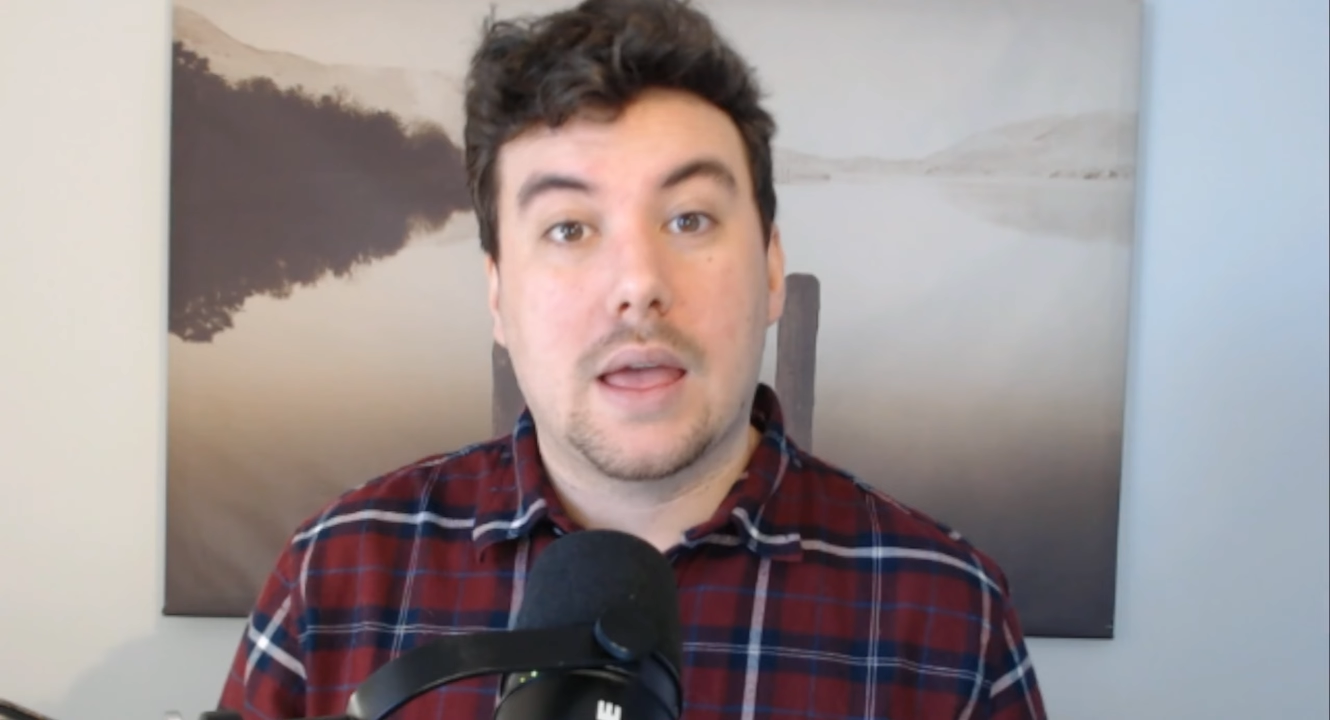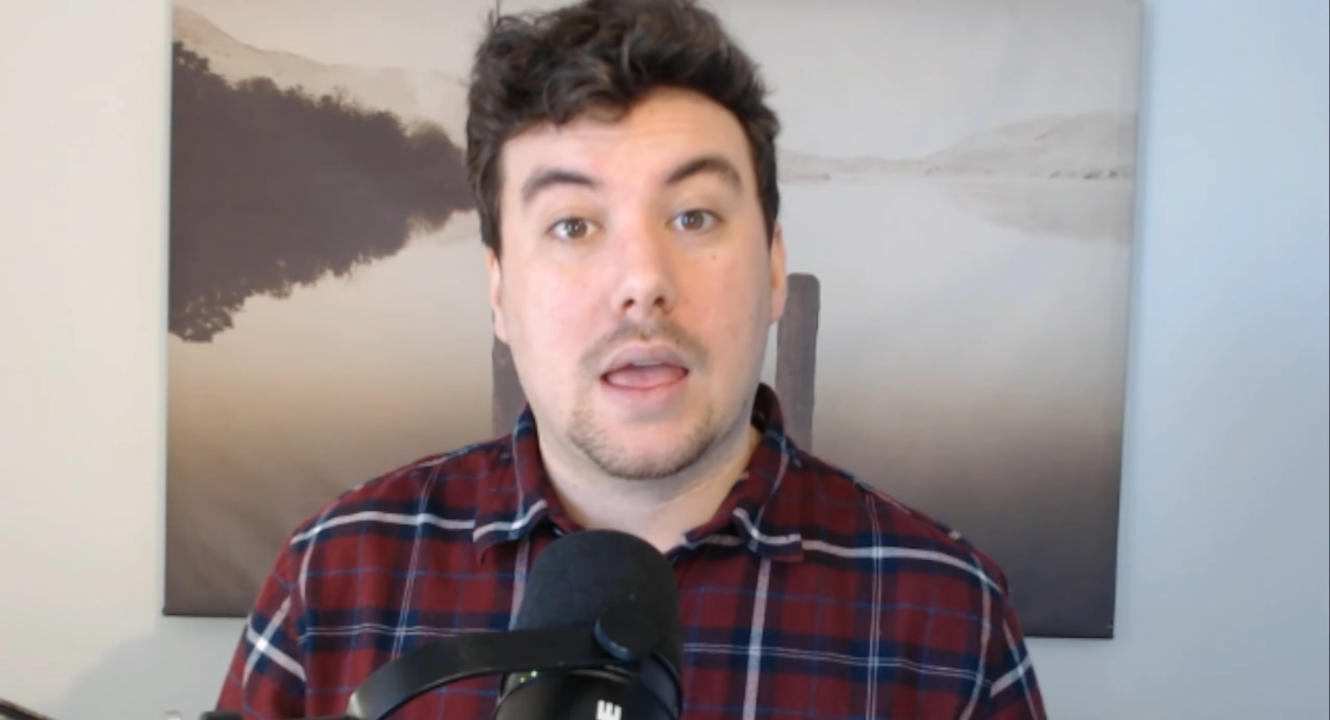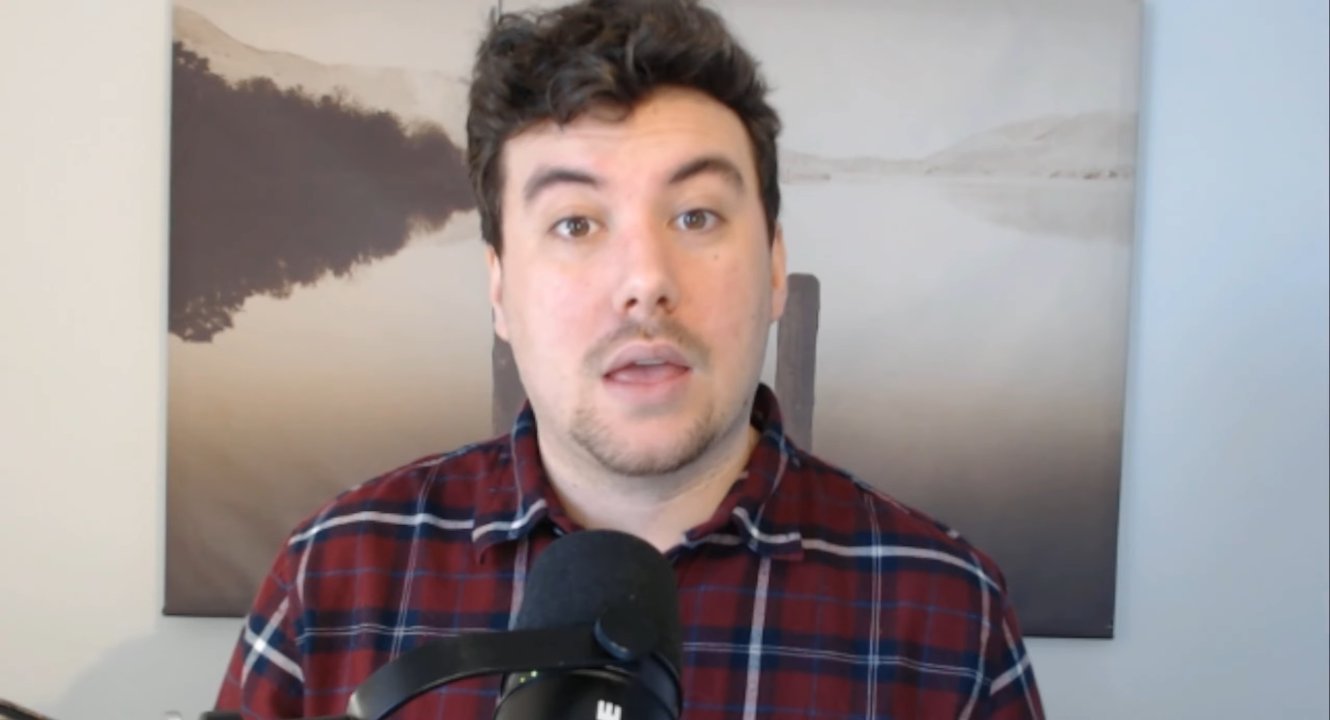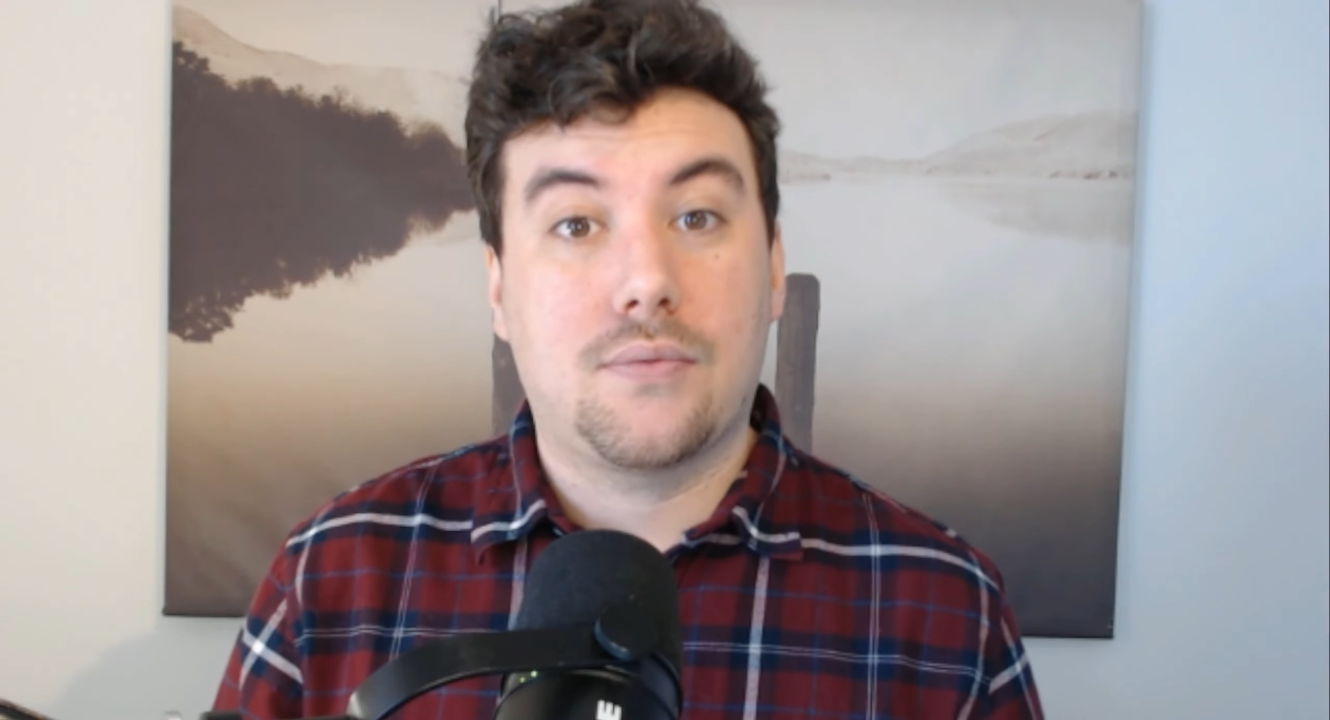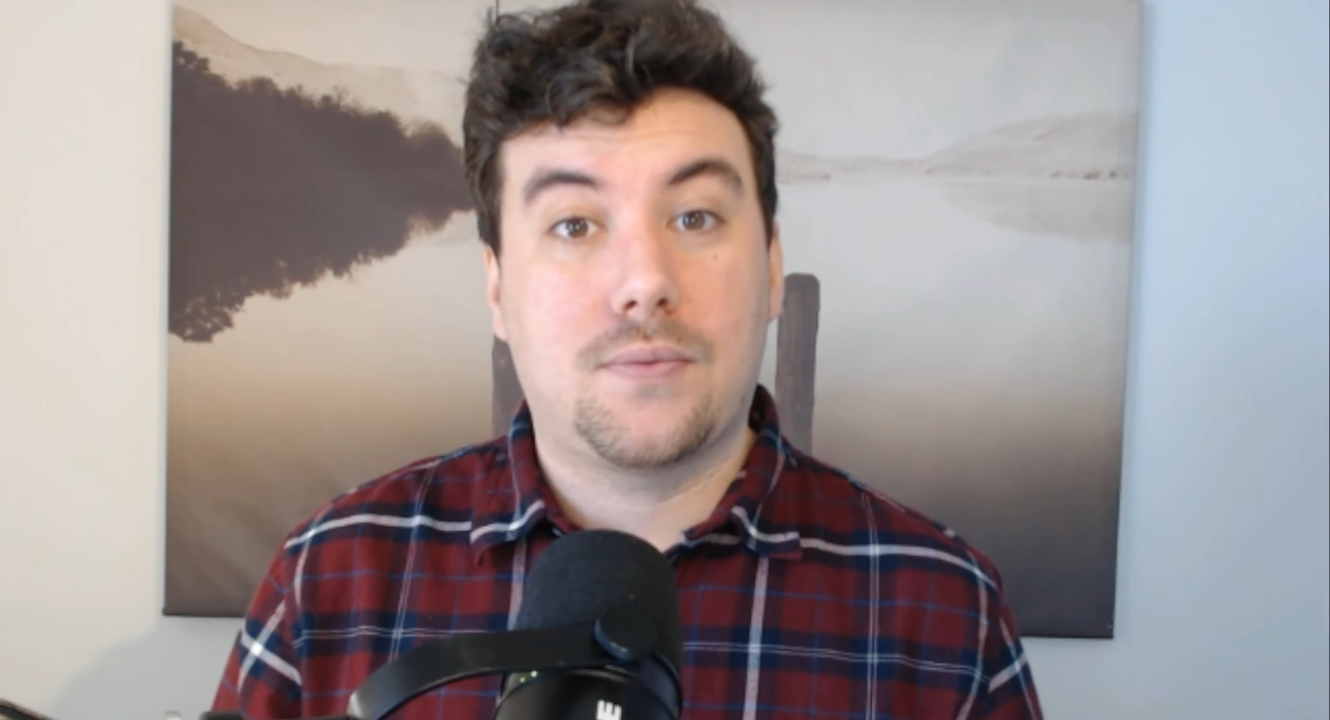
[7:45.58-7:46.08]

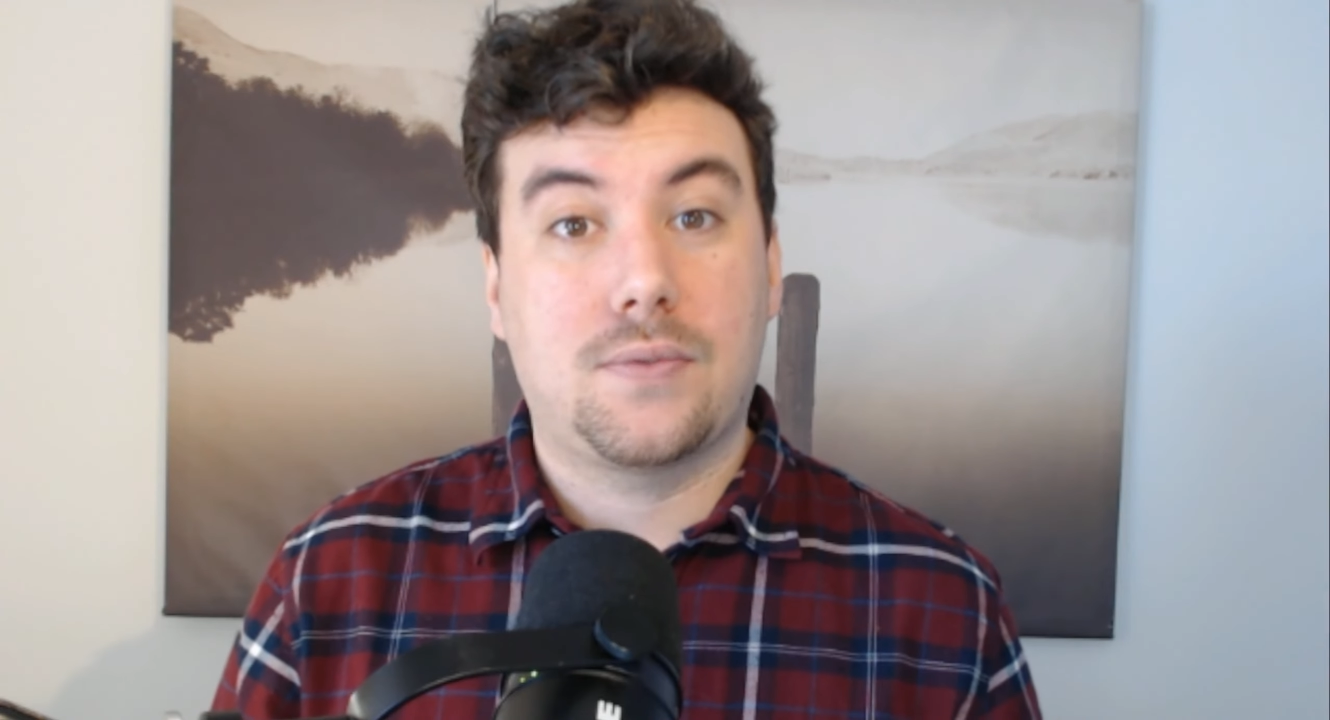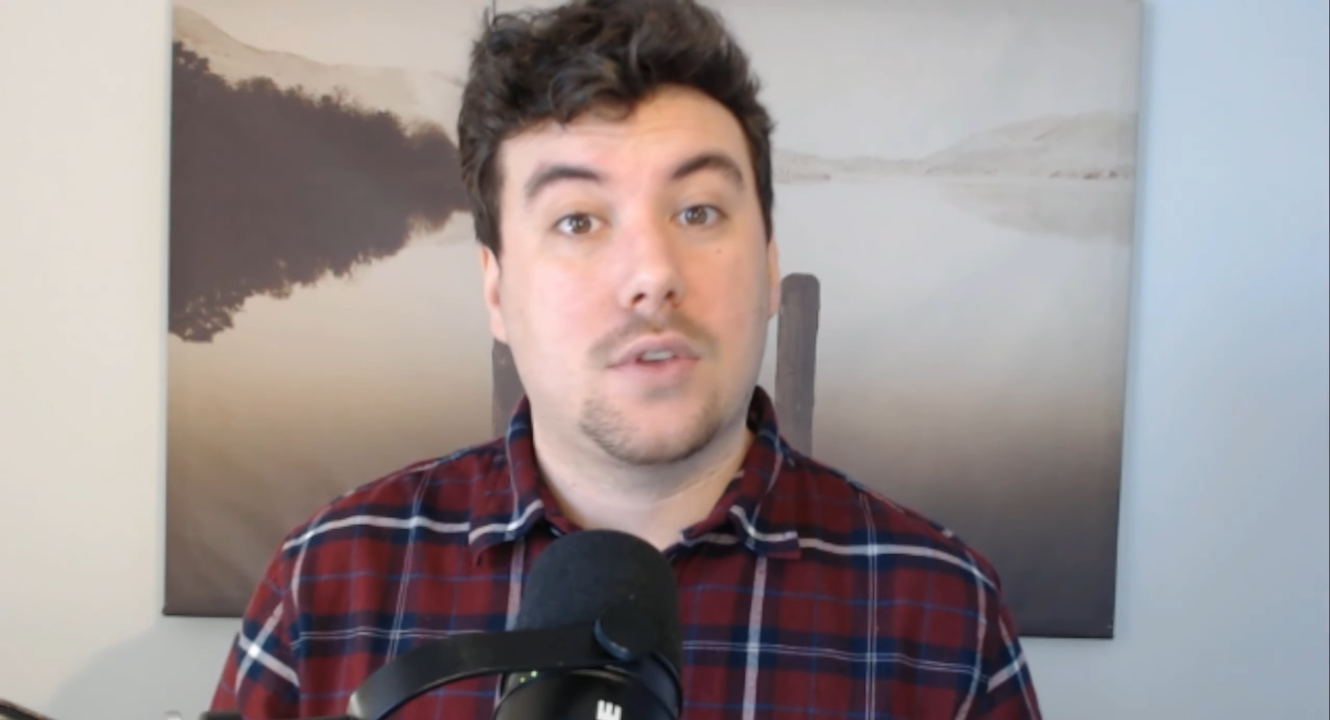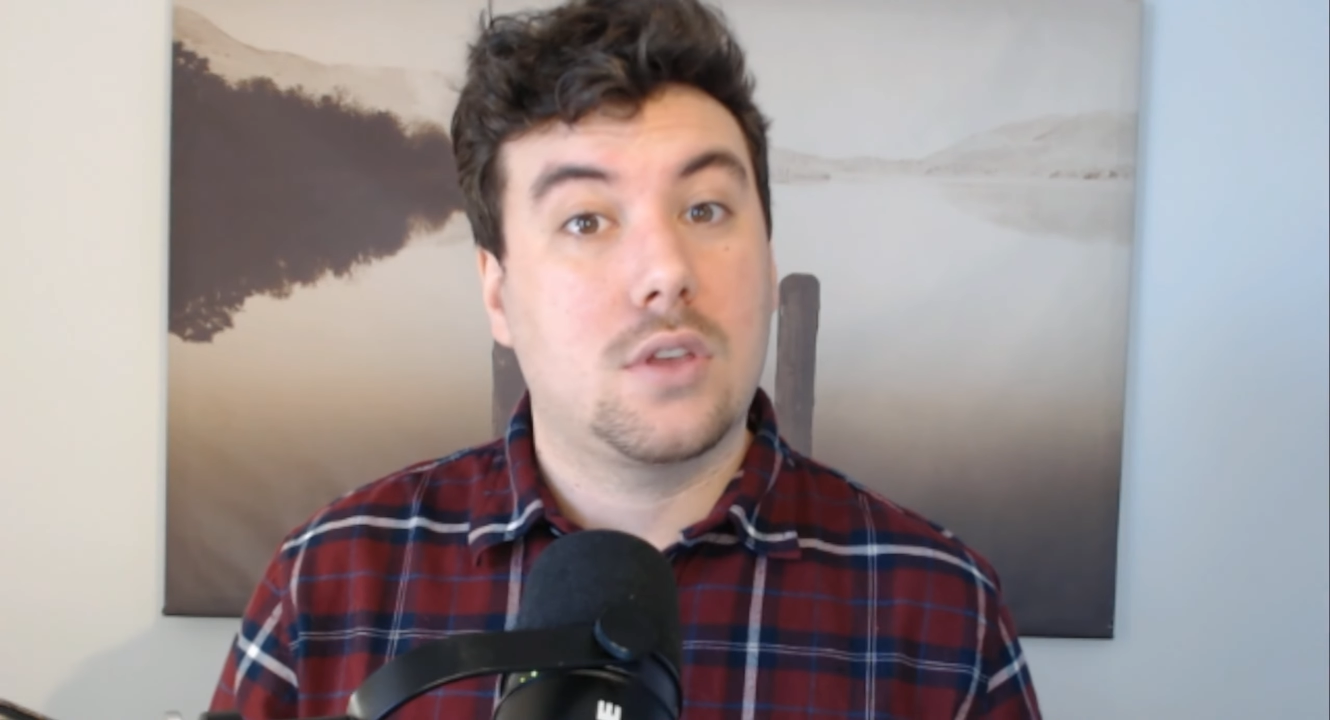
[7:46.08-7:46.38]
If